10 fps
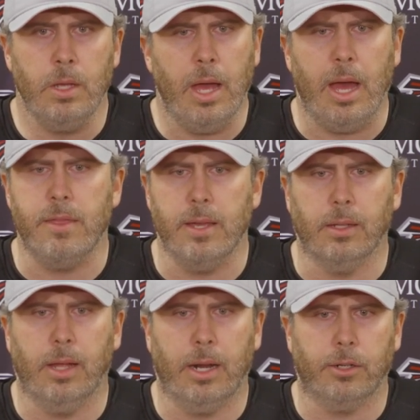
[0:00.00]
Yeah, I think
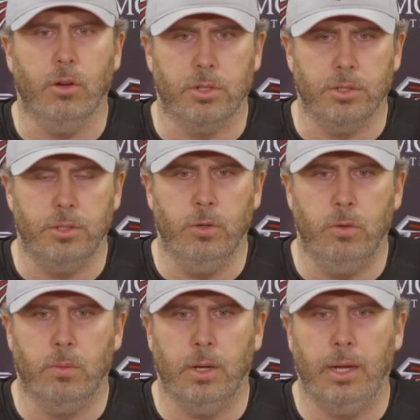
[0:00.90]
a lot of coaches
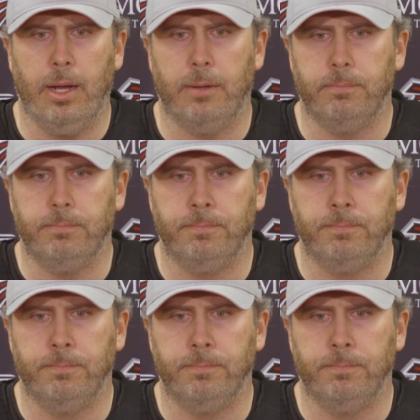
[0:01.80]
do. Um,